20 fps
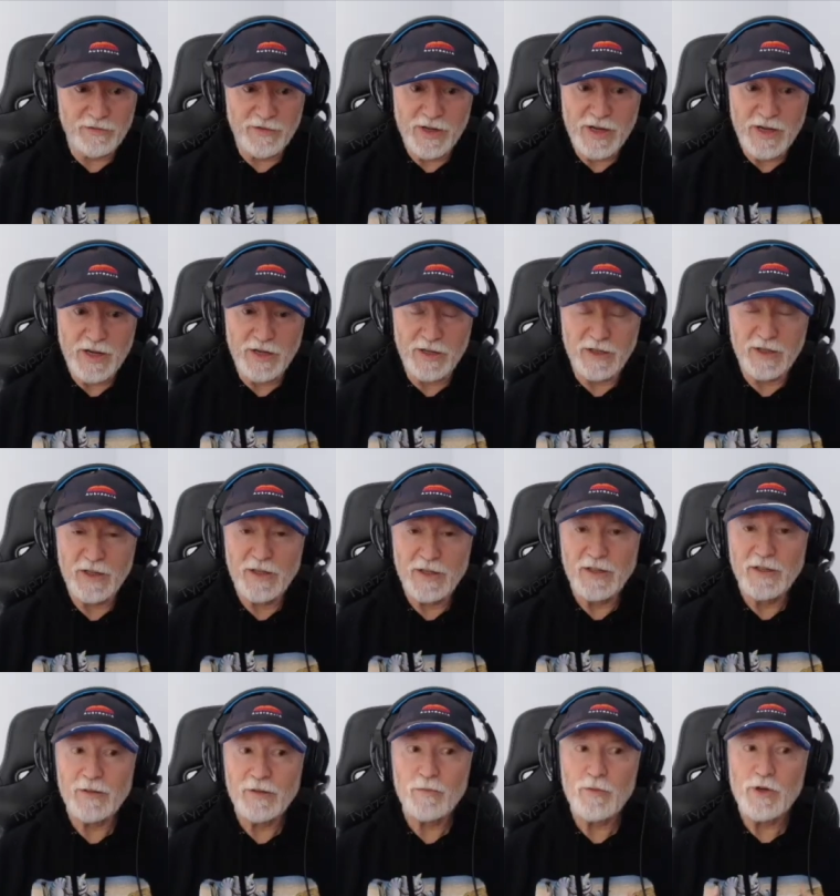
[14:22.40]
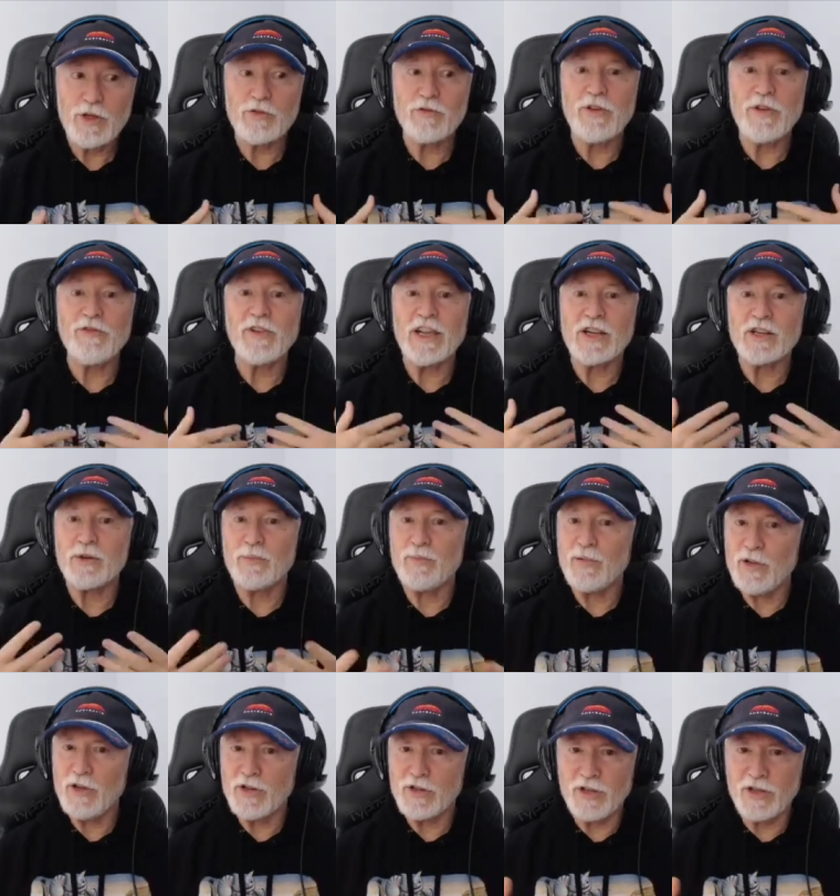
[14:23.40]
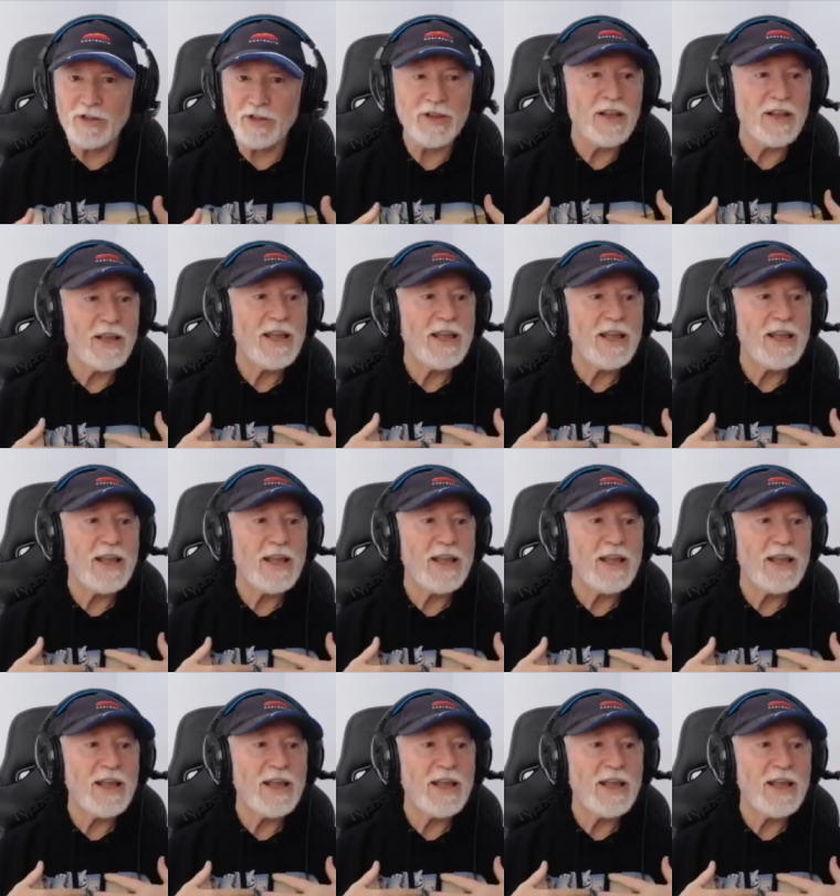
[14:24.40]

read, which reflects a person.